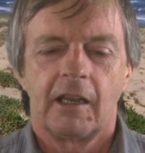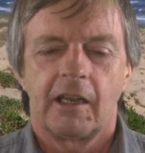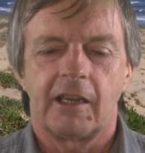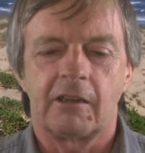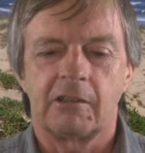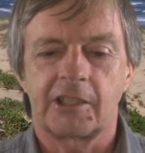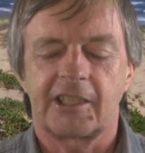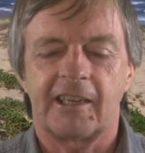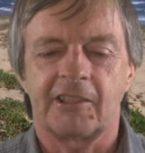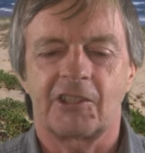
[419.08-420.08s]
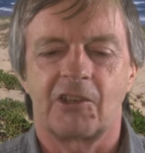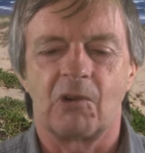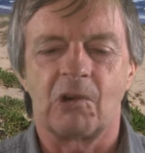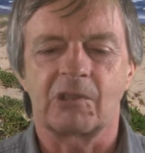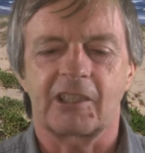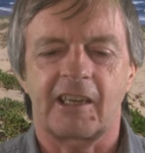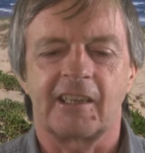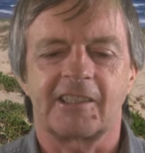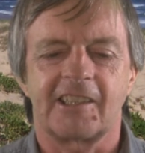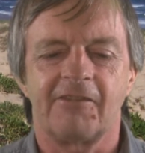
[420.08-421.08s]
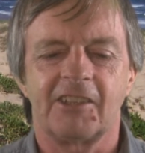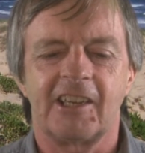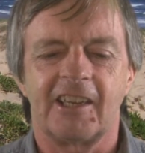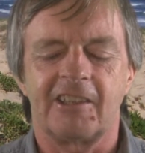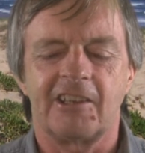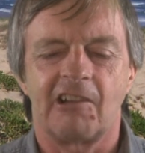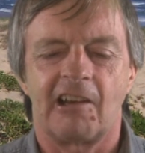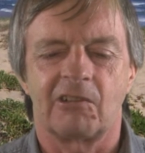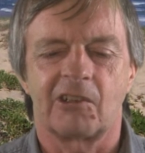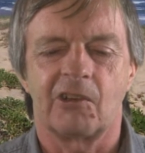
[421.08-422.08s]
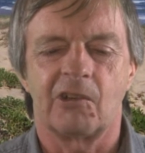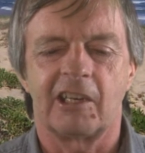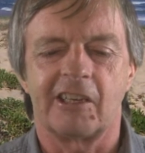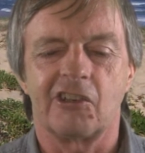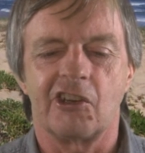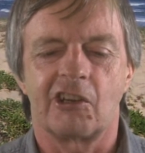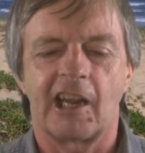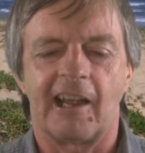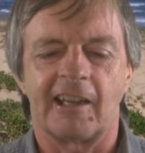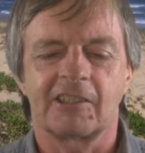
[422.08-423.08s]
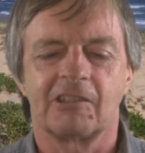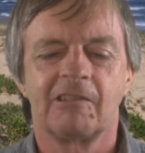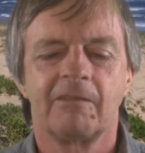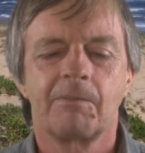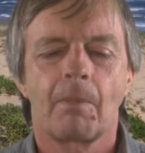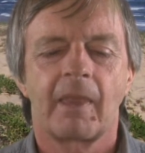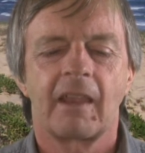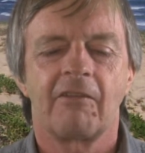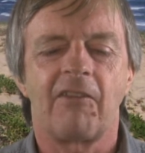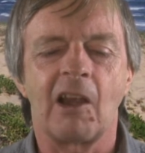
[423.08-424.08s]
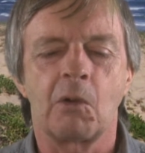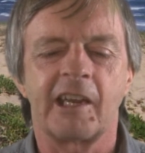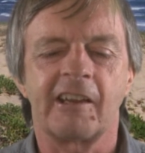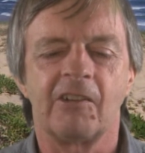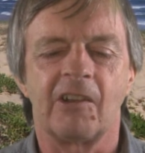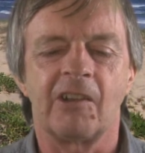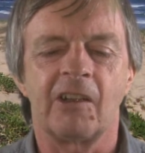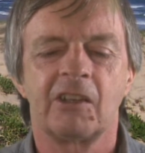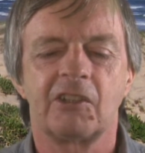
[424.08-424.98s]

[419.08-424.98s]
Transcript: He also stalked a 17-year-old girl in Newcastle, following her